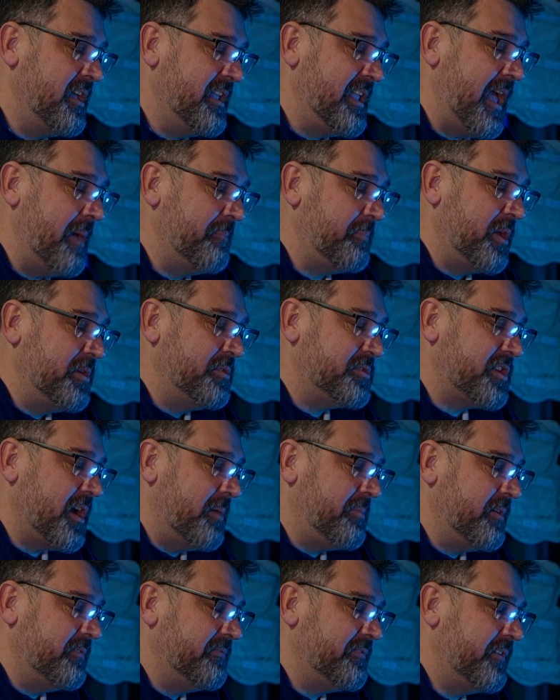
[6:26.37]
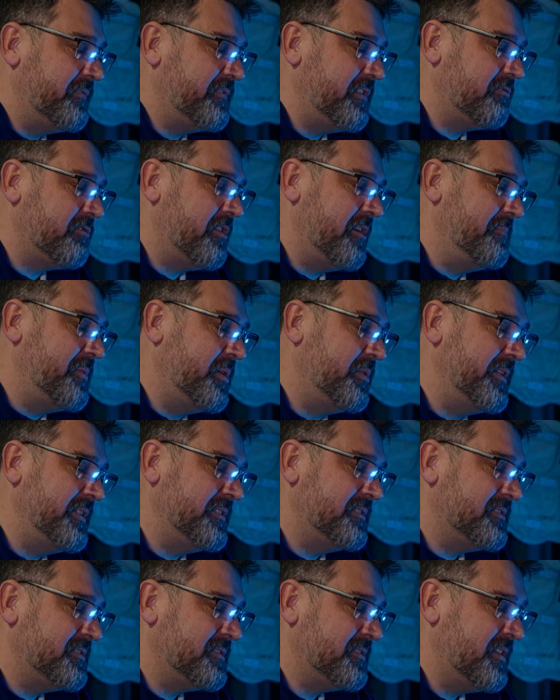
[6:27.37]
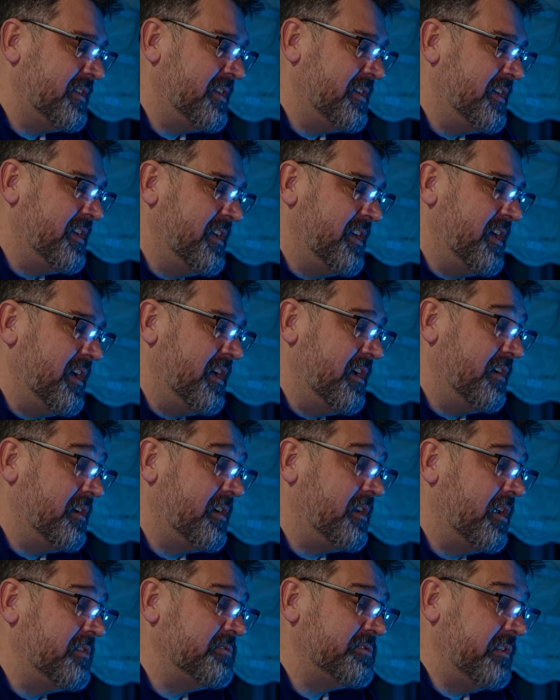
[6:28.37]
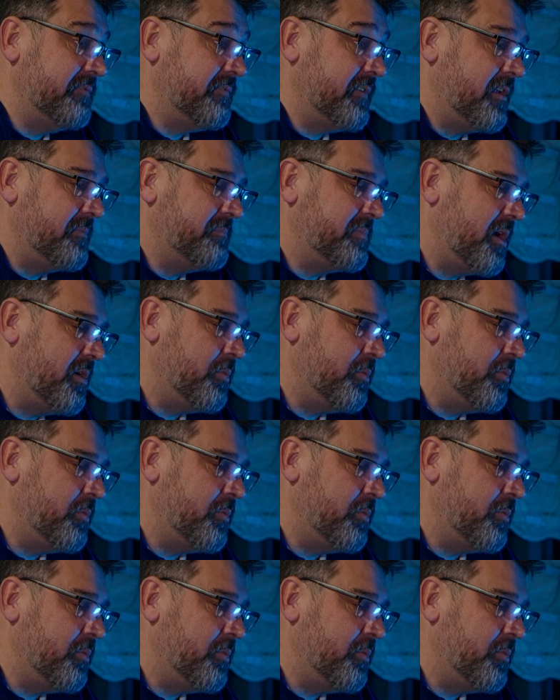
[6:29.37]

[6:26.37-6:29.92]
Yeah, Blues top on 53 points, closely followed by